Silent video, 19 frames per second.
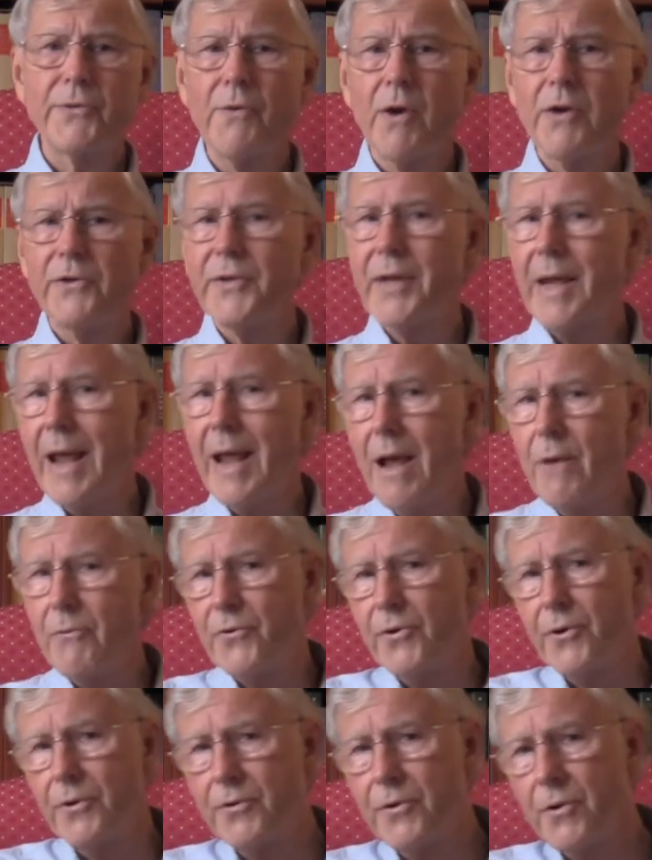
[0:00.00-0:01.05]
runs
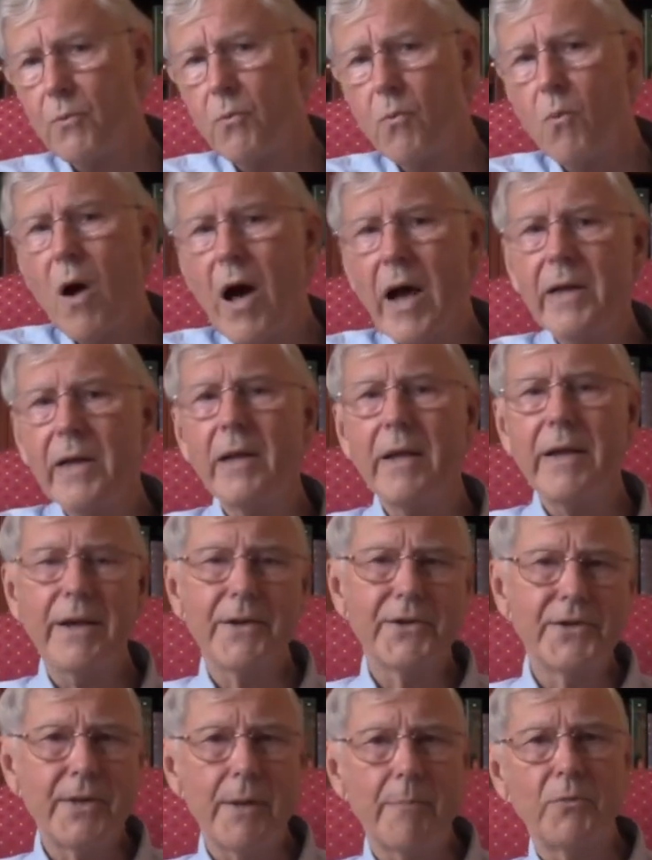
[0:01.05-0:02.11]
counter to the widely
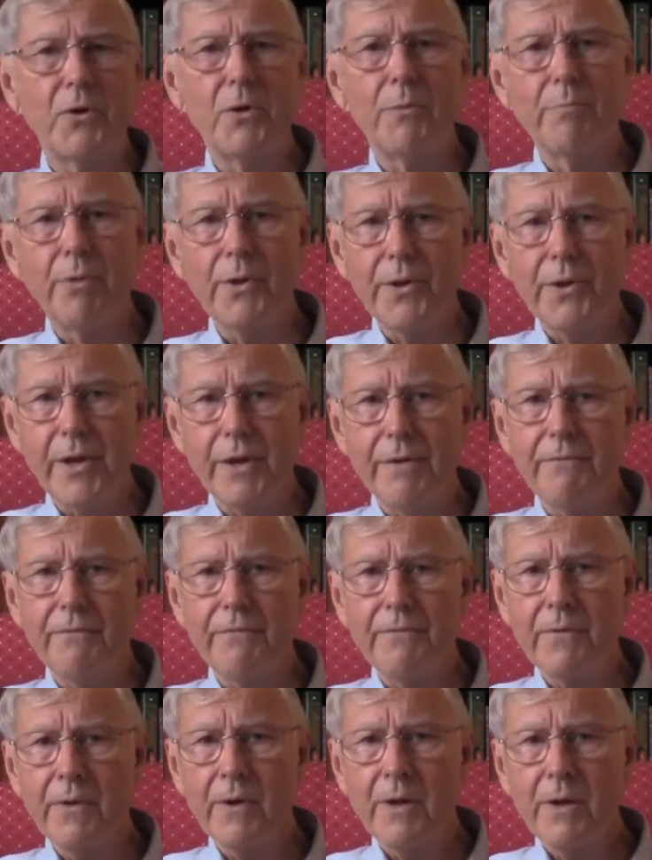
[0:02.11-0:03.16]
accepted
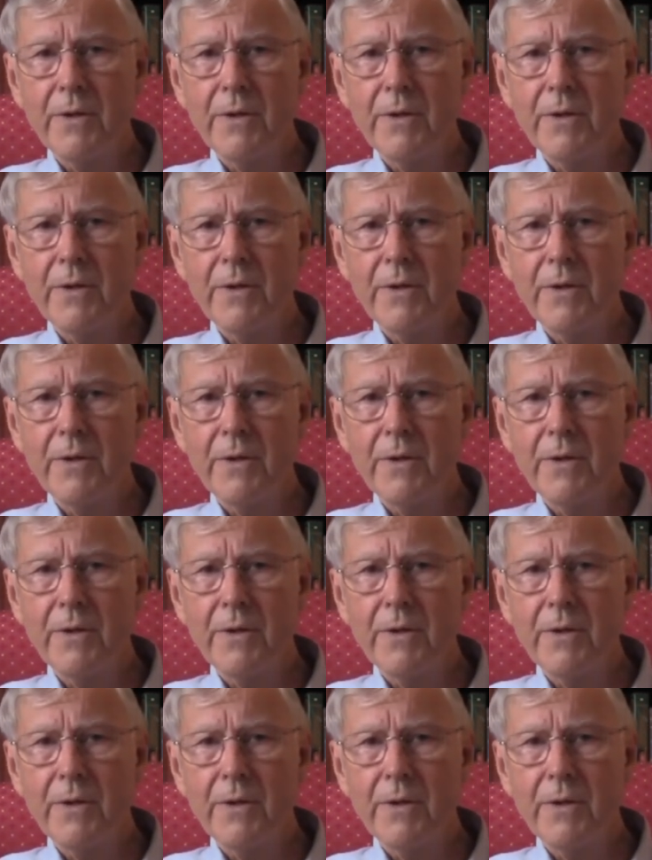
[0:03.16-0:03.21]
belief